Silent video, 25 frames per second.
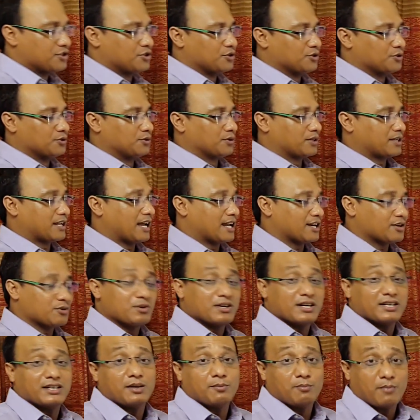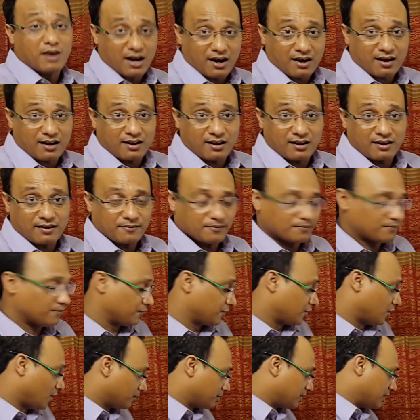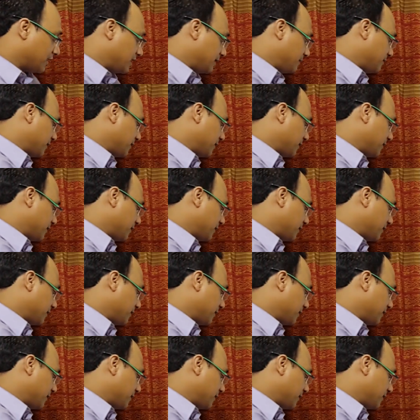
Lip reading: to calculate the mark of the